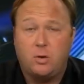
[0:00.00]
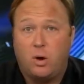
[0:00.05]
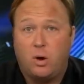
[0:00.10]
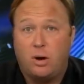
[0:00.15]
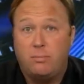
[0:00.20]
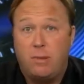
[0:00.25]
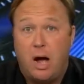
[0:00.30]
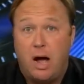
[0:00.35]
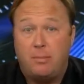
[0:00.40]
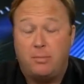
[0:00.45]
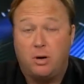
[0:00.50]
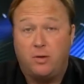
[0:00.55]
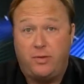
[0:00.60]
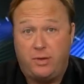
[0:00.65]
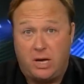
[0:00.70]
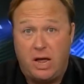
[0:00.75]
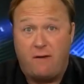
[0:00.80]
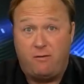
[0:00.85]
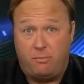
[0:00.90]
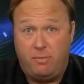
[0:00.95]
underwear bomber.
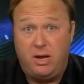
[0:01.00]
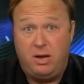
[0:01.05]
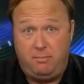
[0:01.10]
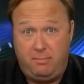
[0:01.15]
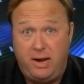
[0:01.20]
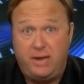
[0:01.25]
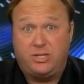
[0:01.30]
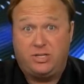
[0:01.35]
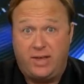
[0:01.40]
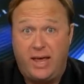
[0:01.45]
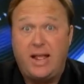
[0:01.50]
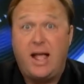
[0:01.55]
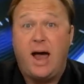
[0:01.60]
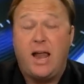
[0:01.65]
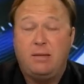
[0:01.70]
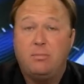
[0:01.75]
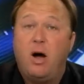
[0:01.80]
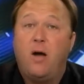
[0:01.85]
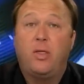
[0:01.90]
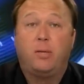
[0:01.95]
The government admits they
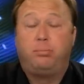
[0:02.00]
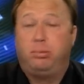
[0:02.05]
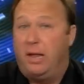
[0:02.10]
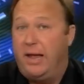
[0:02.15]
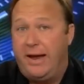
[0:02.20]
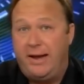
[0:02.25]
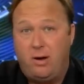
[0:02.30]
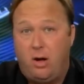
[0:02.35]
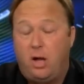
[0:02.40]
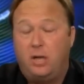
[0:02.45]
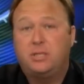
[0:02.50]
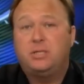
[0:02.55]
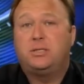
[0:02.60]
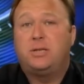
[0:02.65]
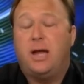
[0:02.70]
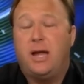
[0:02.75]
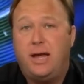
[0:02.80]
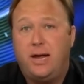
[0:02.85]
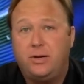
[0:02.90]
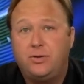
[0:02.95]
got him on the plane, all
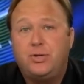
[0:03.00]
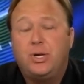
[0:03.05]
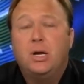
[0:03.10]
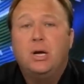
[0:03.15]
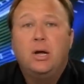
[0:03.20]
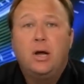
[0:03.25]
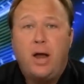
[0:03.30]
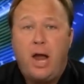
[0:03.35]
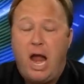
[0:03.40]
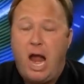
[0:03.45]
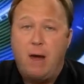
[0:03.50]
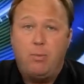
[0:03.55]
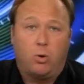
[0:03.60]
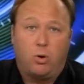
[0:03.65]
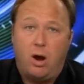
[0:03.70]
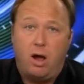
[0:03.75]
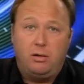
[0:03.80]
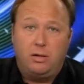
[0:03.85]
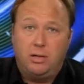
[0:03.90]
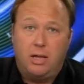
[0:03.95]
staged.
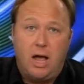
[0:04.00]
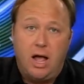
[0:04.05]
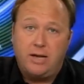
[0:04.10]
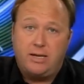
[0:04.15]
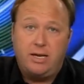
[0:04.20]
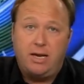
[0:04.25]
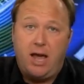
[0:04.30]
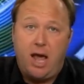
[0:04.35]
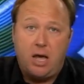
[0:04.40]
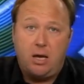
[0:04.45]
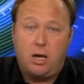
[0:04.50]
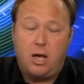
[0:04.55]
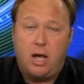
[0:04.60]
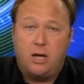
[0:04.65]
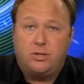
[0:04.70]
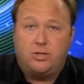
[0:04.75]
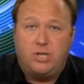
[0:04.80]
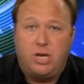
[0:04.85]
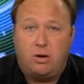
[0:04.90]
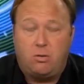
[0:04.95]
Anwar al-Awlaki hanging
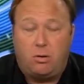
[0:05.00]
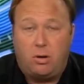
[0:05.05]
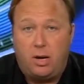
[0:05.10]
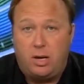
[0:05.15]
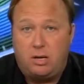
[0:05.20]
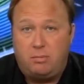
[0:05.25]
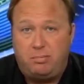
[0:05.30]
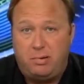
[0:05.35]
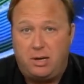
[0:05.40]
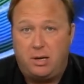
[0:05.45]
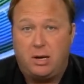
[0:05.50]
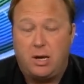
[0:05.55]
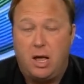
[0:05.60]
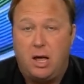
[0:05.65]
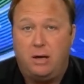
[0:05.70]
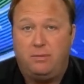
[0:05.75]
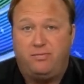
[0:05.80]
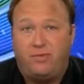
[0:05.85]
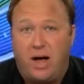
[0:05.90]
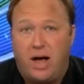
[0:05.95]
out secretly at the
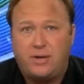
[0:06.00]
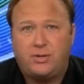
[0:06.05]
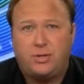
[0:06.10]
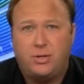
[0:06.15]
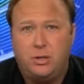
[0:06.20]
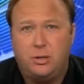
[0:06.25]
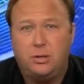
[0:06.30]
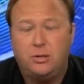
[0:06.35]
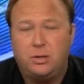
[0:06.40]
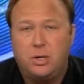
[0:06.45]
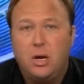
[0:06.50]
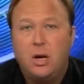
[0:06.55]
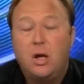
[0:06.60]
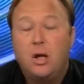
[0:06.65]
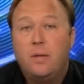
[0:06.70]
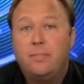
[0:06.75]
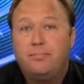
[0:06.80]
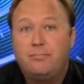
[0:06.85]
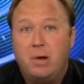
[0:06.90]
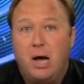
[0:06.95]
Pentagon, Fox
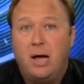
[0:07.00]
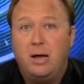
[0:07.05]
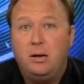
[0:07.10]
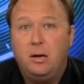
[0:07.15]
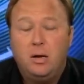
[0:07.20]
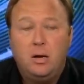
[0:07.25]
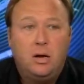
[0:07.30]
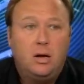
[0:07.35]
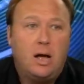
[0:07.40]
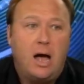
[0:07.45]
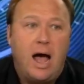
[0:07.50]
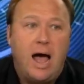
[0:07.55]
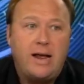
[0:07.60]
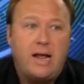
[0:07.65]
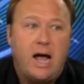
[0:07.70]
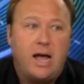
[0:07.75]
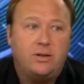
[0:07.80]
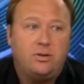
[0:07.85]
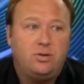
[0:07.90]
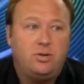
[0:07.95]
News. But
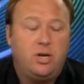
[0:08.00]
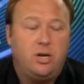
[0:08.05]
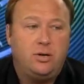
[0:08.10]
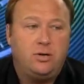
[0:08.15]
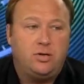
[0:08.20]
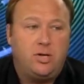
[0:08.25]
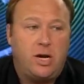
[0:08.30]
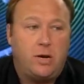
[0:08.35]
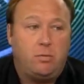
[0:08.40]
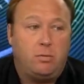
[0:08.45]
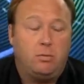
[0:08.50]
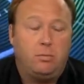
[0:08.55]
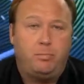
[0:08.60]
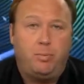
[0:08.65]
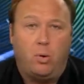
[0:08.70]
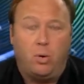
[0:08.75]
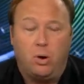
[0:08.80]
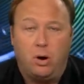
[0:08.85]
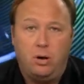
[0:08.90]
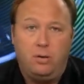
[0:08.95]
I got sent a secret
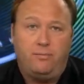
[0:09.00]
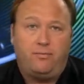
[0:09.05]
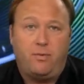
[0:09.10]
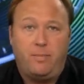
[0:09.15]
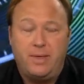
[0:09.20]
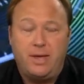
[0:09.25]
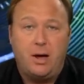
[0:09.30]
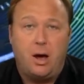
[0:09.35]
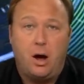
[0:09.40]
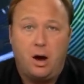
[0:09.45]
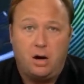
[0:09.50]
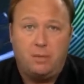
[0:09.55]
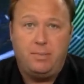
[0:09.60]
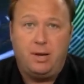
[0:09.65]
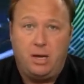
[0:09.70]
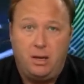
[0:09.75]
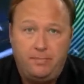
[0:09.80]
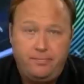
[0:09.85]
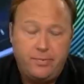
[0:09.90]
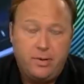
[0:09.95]
report from the
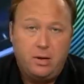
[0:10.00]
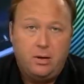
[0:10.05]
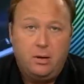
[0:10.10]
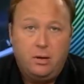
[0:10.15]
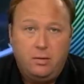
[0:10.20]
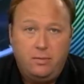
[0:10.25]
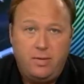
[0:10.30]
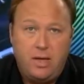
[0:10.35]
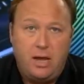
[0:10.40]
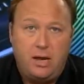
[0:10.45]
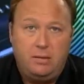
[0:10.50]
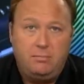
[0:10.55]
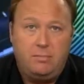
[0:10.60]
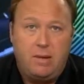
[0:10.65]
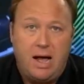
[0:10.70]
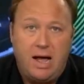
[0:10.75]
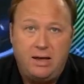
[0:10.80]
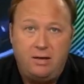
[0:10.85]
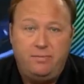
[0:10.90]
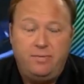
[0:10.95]
Army that at
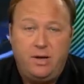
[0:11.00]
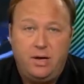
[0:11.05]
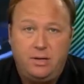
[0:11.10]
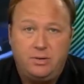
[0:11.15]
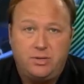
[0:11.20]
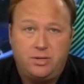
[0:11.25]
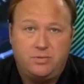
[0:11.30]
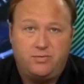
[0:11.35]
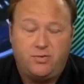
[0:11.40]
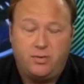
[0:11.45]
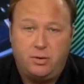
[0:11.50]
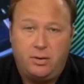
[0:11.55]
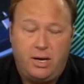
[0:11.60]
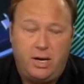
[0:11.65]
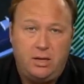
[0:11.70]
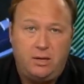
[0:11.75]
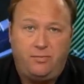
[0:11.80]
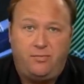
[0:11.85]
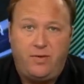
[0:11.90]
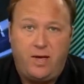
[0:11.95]
my events for
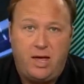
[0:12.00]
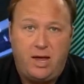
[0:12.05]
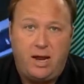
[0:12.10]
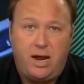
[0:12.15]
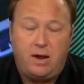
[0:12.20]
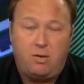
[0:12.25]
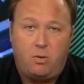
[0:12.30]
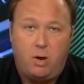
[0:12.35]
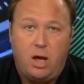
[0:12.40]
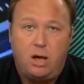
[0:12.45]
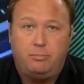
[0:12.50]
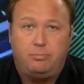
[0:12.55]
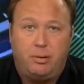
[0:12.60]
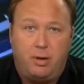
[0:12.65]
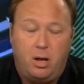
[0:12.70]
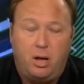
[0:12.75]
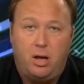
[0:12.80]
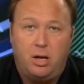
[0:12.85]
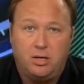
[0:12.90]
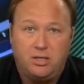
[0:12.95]
End the Fed and Ron
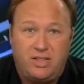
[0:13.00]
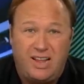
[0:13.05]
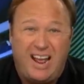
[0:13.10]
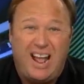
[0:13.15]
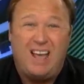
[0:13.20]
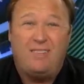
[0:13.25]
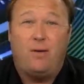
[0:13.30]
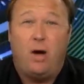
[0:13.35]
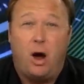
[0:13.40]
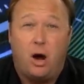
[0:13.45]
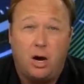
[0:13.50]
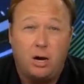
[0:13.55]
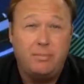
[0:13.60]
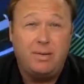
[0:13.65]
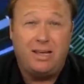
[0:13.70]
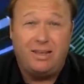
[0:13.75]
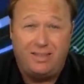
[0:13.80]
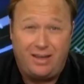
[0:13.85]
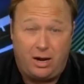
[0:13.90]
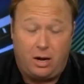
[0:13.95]
Paul's, they have
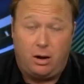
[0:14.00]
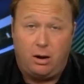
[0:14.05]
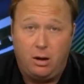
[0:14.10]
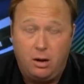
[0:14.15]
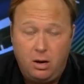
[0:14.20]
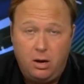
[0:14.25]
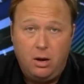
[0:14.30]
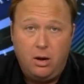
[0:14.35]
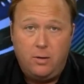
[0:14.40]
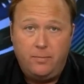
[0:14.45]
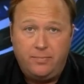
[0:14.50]
Army there